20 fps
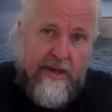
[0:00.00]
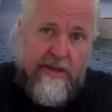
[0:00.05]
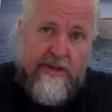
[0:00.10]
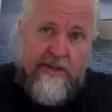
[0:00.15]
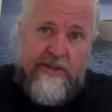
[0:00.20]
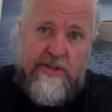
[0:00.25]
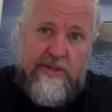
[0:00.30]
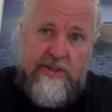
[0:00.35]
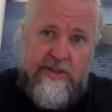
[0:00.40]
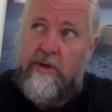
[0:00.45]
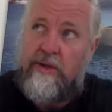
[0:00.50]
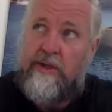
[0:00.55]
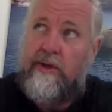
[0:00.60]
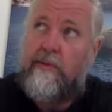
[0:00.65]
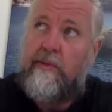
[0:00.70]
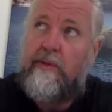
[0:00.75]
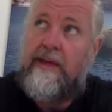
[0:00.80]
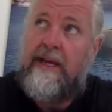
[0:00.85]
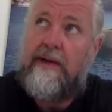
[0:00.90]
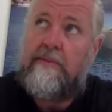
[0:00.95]
So what are
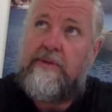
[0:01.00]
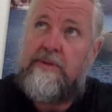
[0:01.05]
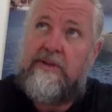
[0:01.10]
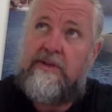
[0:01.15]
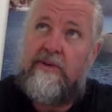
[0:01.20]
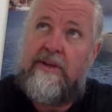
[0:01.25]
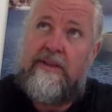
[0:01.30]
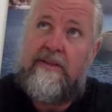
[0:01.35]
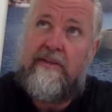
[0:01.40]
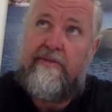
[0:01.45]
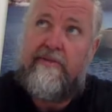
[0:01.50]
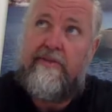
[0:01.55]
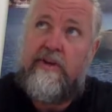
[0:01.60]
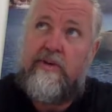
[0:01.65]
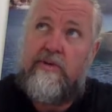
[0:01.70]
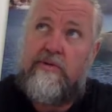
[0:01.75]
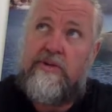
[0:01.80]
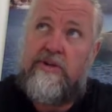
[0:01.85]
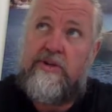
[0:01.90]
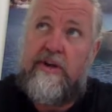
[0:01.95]
we up to in the
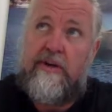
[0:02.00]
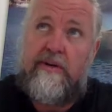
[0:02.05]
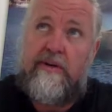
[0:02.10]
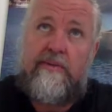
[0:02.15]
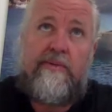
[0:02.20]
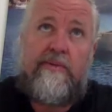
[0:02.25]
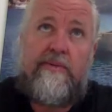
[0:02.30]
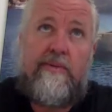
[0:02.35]
future?